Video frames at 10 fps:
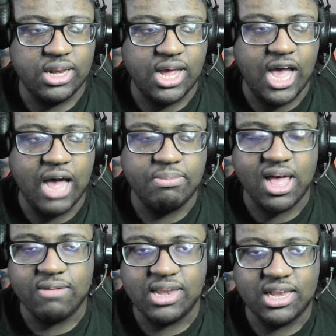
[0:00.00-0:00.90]
I mean,
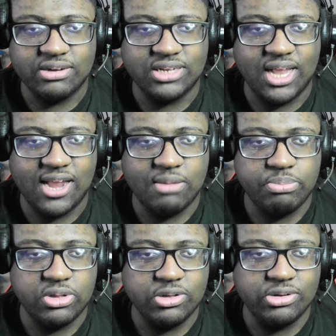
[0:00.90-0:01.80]
I don't think there's a lot of
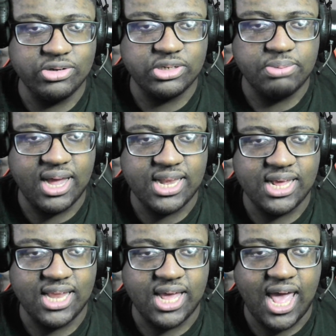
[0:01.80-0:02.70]
boos, but I think
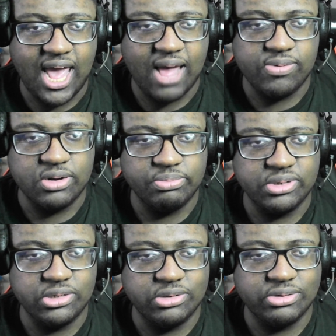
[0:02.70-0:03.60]
like half of the
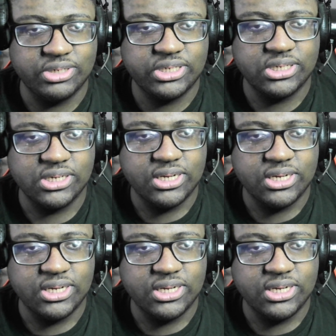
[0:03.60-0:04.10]
boos.